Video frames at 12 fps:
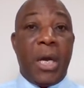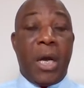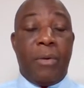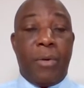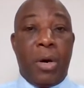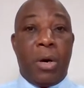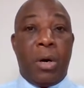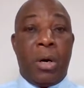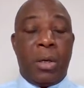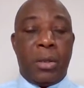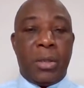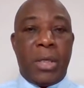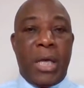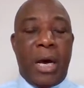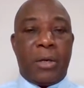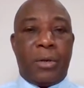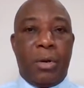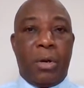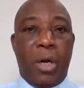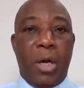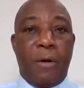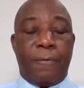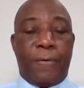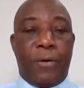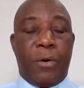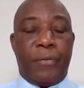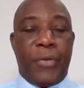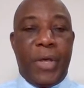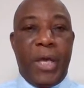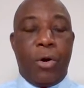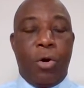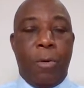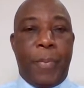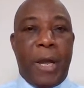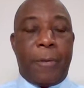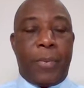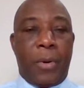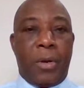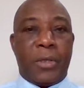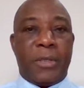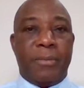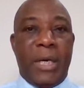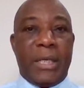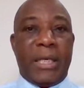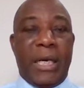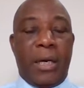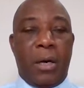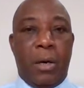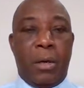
and we're all on the outlook for the OPEC Plus meeting